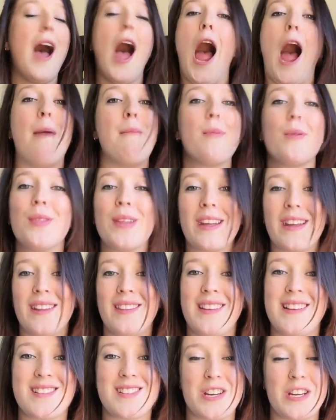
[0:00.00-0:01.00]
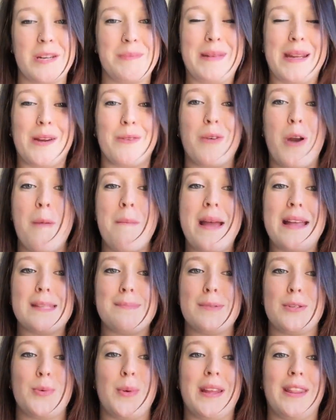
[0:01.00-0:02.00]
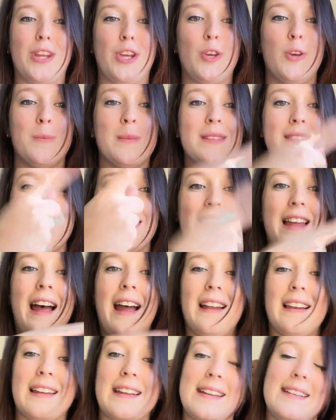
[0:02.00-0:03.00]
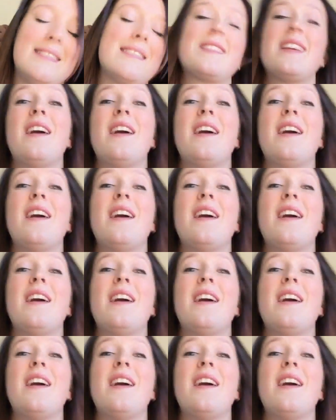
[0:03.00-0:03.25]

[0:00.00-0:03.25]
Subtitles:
I'm thinking there's going to be a romance between the humans and the aliens.